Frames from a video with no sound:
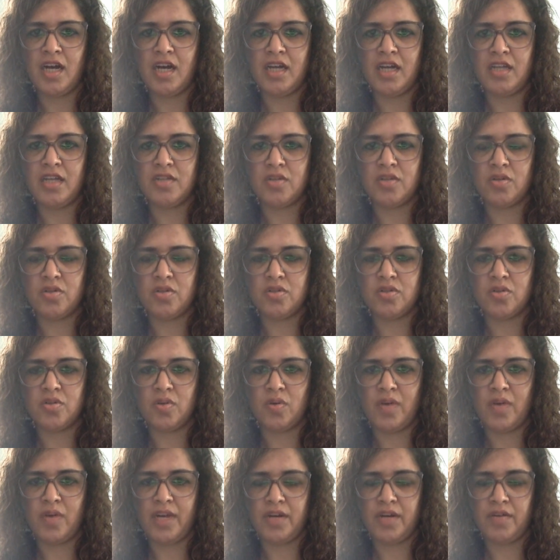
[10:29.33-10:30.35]
is also
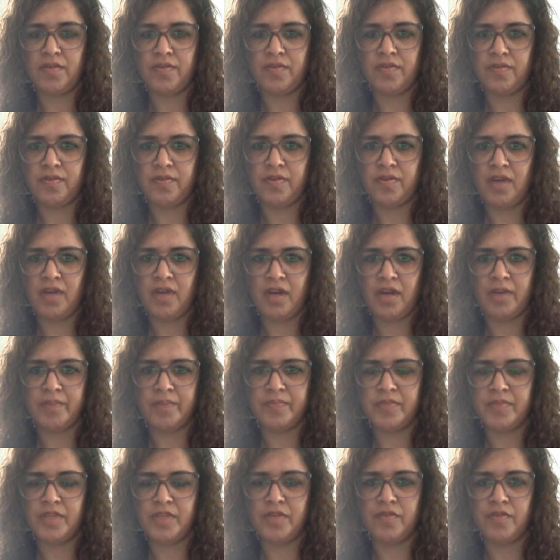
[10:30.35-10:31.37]
kind of
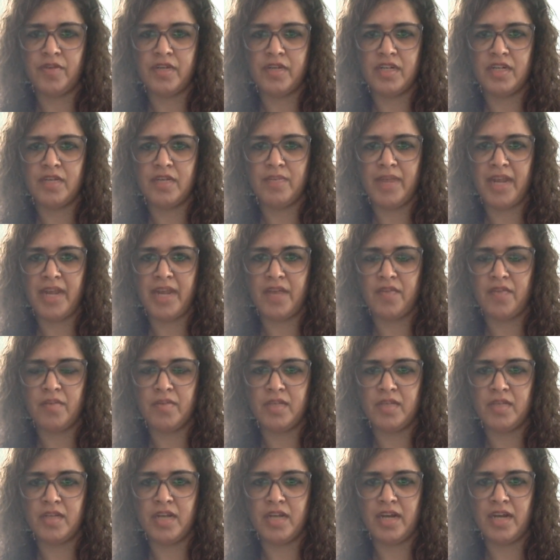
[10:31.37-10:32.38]
different in men and women,